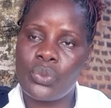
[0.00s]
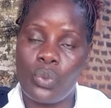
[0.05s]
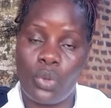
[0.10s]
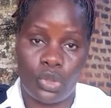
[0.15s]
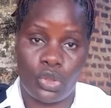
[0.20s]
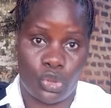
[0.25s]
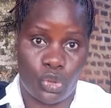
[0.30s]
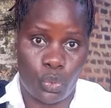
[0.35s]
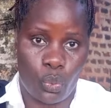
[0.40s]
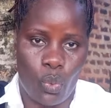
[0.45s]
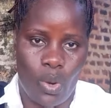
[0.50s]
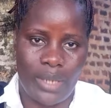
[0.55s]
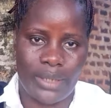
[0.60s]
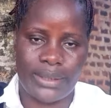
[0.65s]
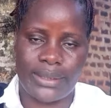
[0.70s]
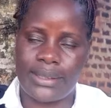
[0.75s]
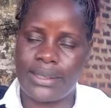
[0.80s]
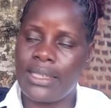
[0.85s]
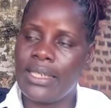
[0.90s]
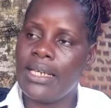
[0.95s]
what you
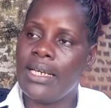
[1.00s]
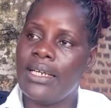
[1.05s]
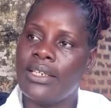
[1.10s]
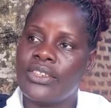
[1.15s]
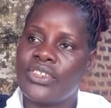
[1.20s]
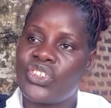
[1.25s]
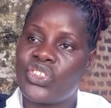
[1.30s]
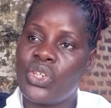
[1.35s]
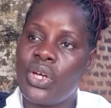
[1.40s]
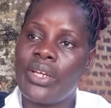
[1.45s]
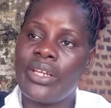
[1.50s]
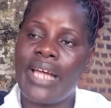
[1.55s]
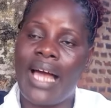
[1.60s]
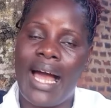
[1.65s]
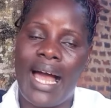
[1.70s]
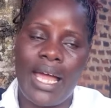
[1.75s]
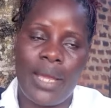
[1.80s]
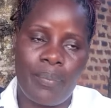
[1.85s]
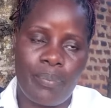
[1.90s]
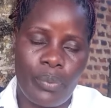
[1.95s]
want. So
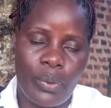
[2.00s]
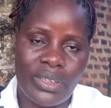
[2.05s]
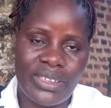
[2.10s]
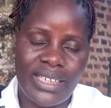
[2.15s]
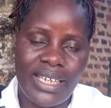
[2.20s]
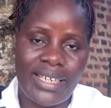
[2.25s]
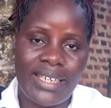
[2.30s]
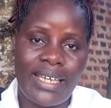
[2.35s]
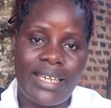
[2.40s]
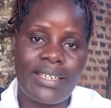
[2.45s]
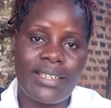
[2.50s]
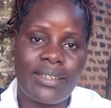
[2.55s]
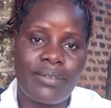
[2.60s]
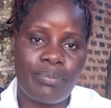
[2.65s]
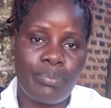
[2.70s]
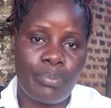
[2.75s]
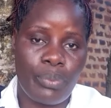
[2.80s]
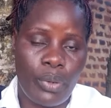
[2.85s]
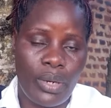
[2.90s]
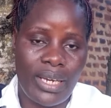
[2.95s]
I brought
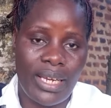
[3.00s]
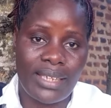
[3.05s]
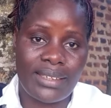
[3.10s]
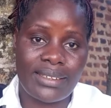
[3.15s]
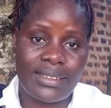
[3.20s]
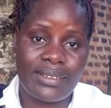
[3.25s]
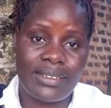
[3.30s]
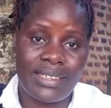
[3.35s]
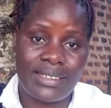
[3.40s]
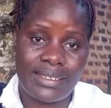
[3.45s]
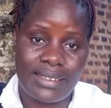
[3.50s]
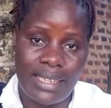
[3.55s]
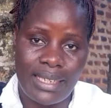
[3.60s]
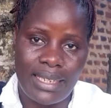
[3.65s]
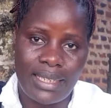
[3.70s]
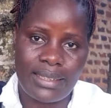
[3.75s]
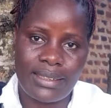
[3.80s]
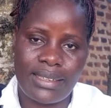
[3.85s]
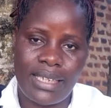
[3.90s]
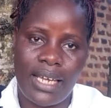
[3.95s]
again broilers the
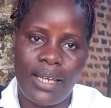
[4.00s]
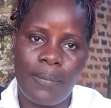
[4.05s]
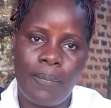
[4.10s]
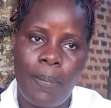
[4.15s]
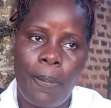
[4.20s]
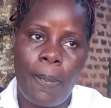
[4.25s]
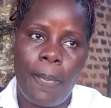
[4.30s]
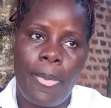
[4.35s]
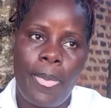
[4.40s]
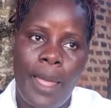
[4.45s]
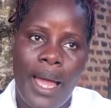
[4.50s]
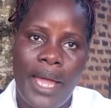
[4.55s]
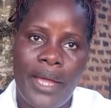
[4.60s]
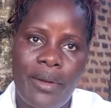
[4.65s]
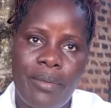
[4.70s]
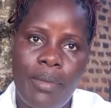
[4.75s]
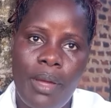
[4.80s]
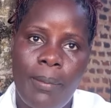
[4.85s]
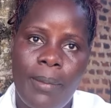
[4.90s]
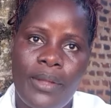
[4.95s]
second time. I
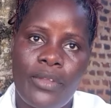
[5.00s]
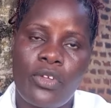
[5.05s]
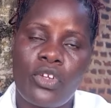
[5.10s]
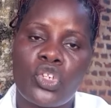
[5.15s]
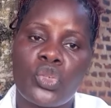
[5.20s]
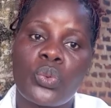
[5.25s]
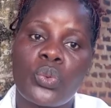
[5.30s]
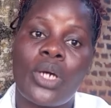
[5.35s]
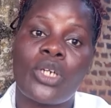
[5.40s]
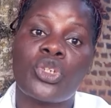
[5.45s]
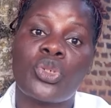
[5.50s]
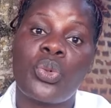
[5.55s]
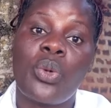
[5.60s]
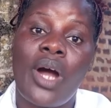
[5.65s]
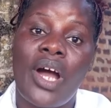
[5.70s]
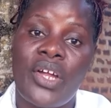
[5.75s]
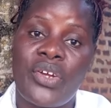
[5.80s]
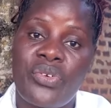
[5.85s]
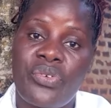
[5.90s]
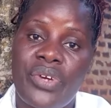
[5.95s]
remember those were
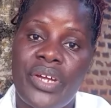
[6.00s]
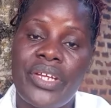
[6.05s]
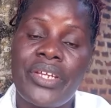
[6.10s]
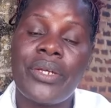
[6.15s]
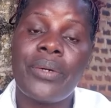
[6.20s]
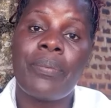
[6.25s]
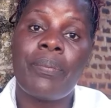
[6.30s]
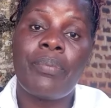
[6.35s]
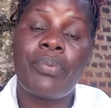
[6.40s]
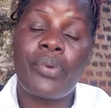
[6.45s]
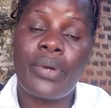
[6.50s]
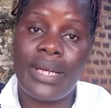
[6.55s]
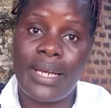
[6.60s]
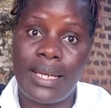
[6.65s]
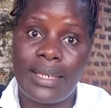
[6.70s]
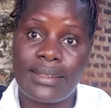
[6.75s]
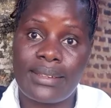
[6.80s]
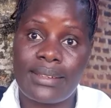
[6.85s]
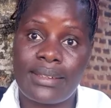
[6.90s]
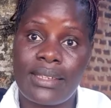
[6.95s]
200
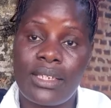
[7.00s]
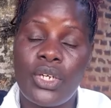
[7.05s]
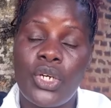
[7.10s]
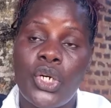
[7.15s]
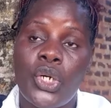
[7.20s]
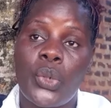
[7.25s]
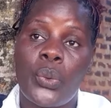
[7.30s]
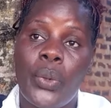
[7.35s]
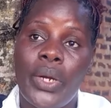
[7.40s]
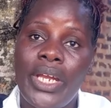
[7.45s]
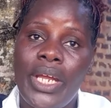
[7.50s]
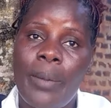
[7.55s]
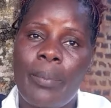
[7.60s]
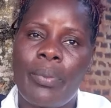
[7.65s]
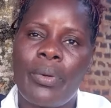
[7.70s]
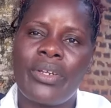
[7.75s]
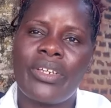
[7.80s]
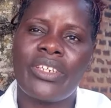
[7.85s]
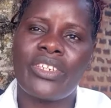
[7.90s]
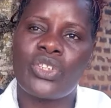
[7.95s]
broilers. When I
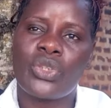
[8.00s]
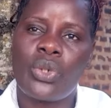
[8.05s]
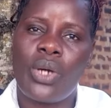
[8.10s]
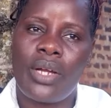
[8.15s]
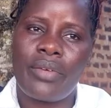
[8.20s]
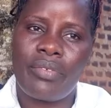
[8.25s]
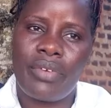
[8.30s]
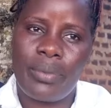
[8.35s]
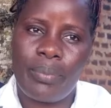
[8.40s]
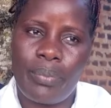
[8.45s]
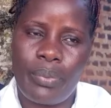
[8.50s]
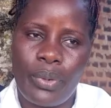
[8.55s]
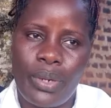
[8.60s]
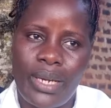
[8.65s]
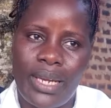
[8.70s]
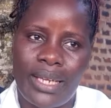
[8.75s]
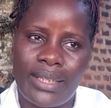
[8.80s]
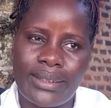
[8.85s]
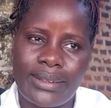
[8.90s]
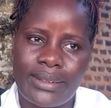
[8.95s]
brought these 200
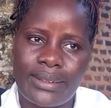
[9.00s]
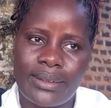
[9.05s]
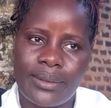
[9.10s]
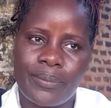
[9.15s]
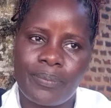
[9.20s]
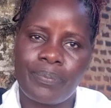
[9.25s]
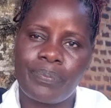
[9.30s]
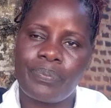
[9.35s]
broilers,